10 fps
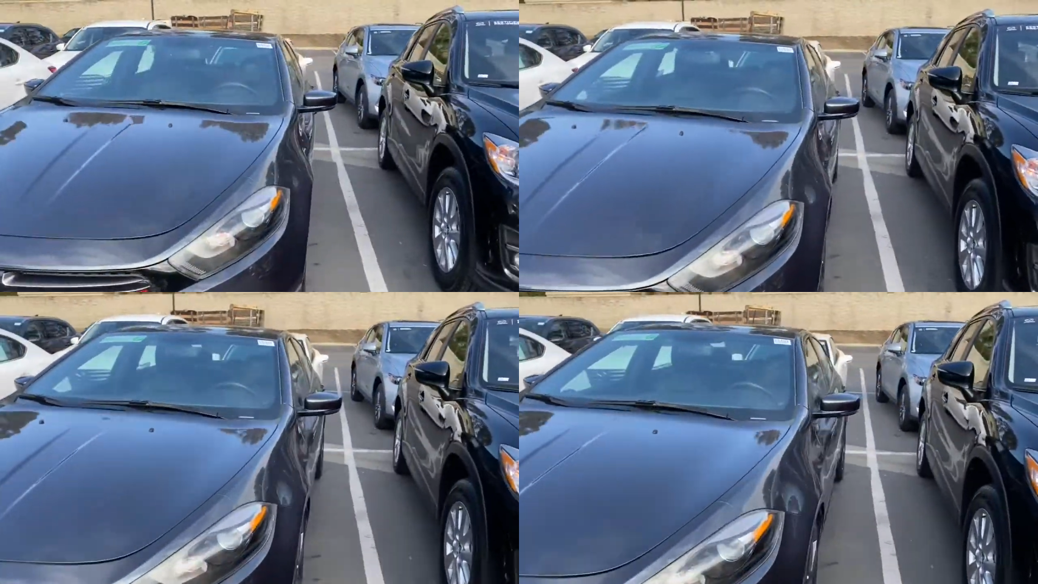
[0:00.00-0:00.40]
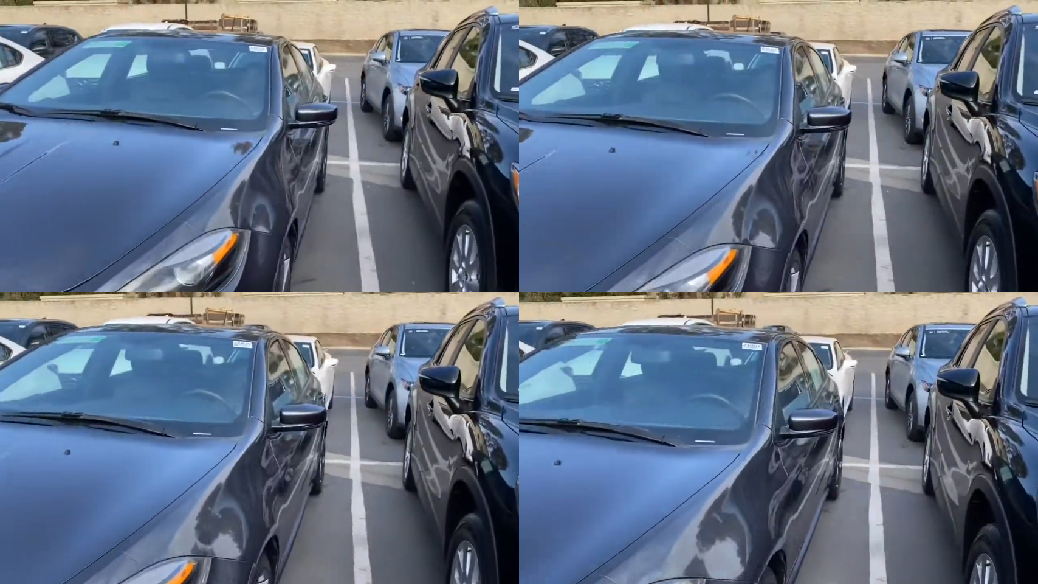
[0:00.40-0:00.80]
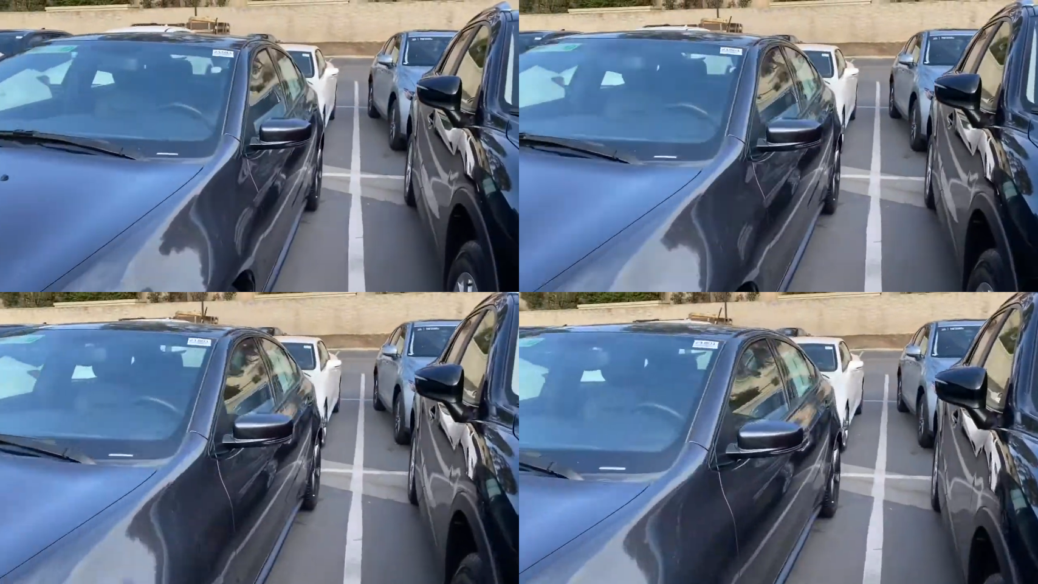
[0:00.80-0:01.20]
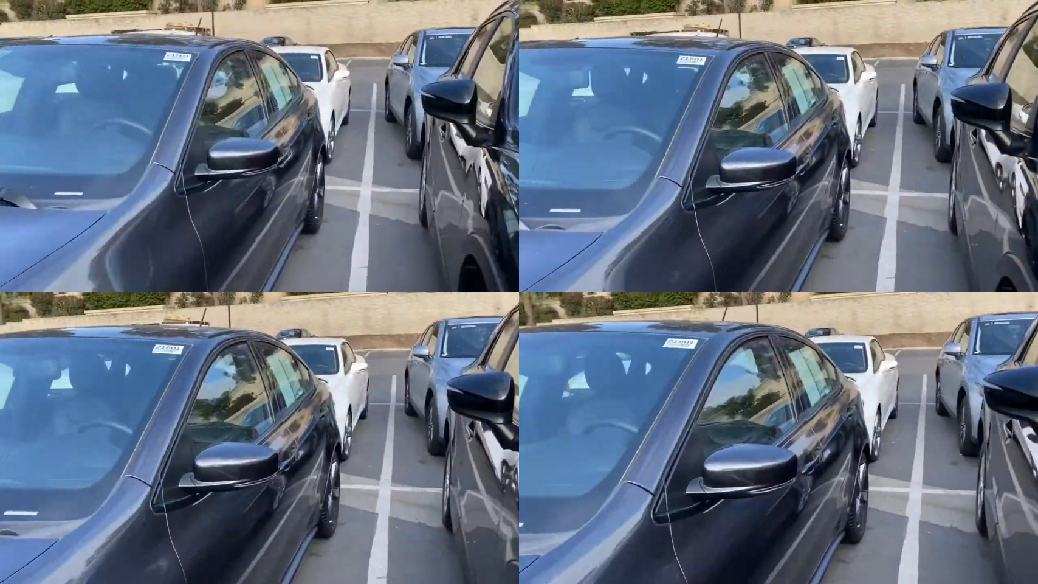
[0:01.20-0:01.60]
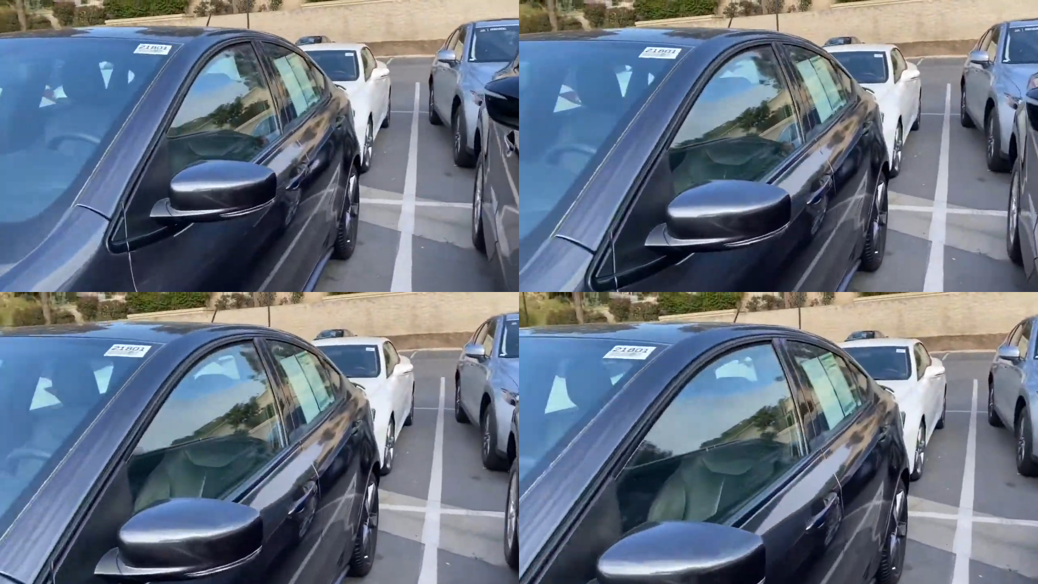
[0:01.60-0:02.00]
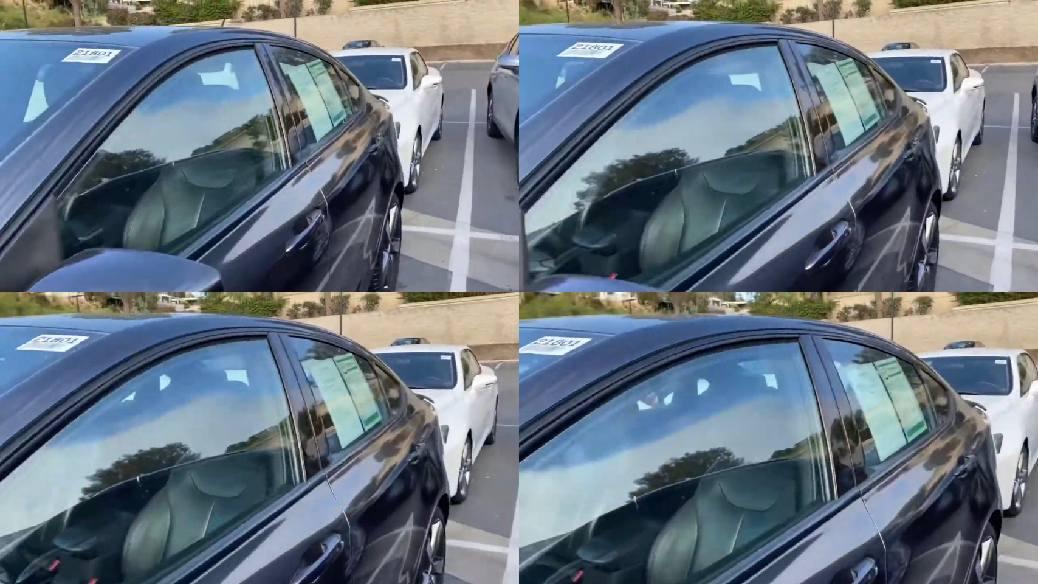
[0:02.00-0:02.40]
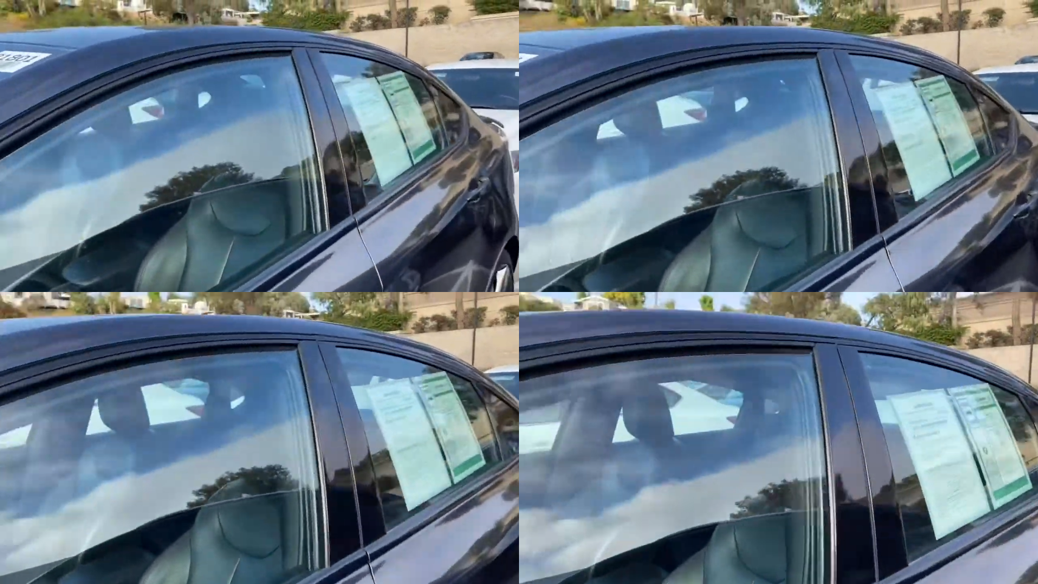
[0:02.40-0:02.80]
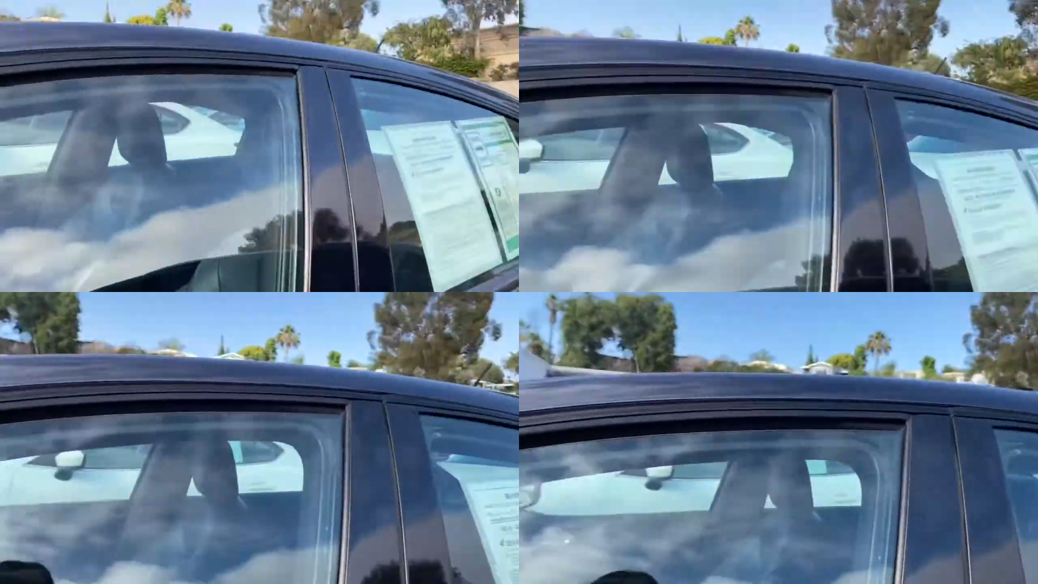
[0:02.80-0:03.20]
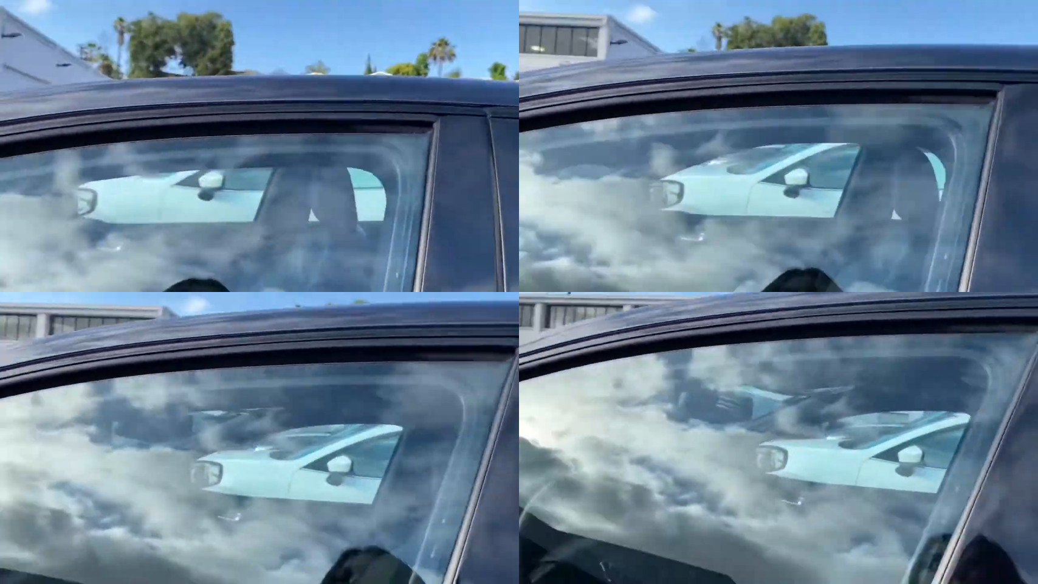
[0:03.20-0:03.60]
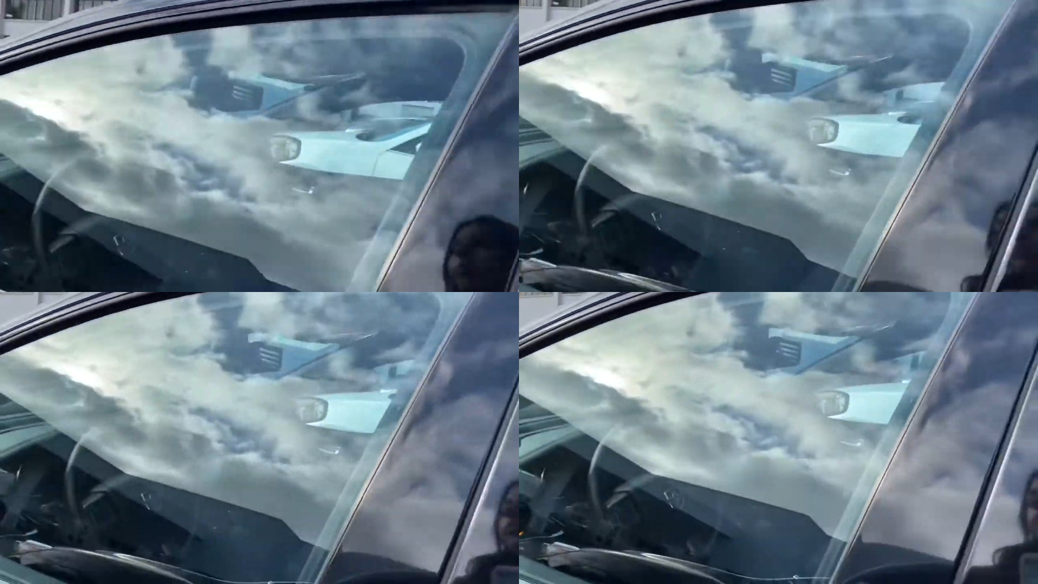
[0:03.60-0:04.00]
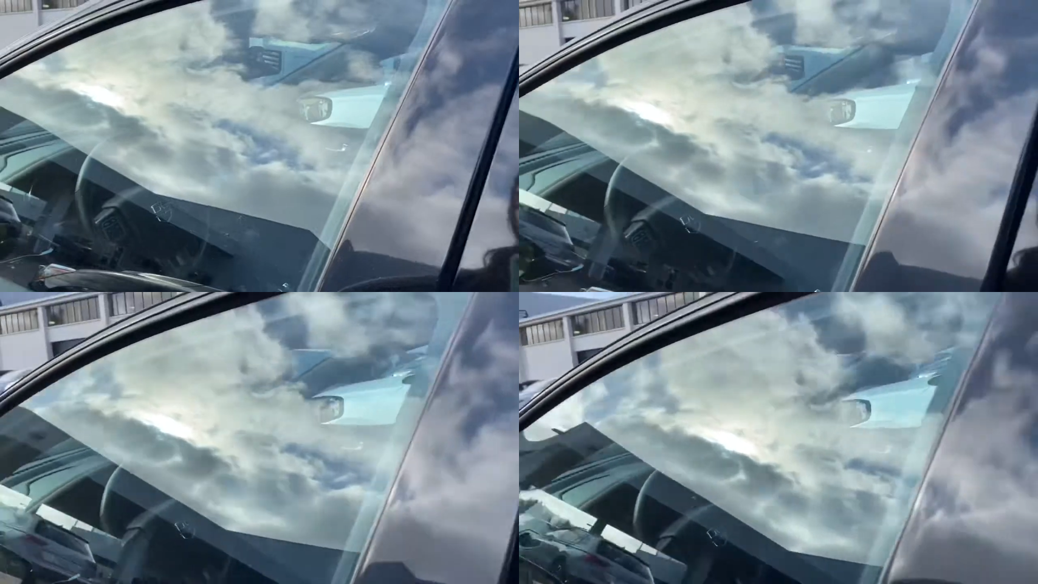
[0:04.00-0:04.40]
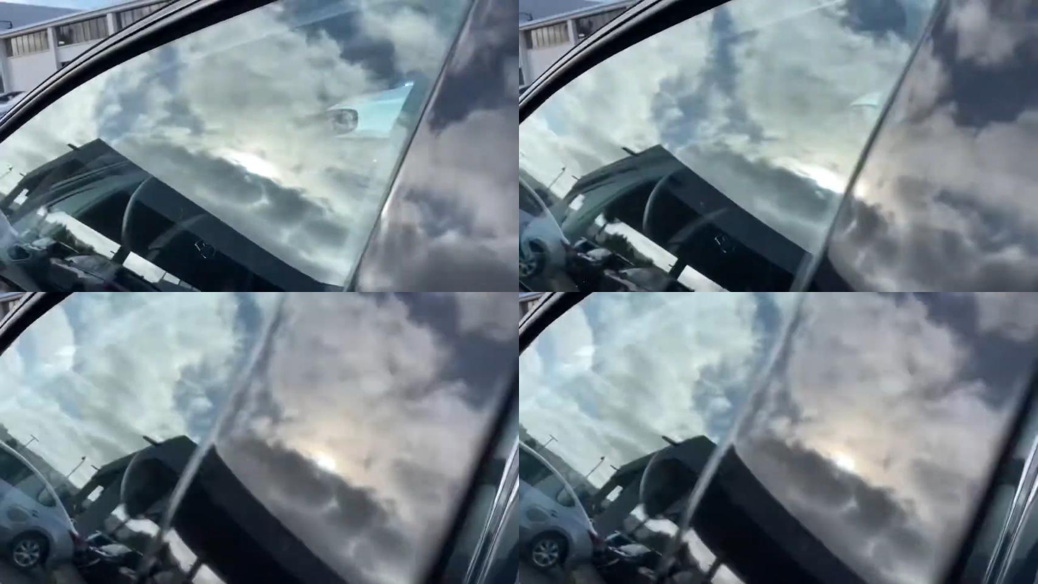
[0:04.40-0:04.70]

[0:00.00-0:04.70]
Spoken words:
No face is visible, so there are no lips to read.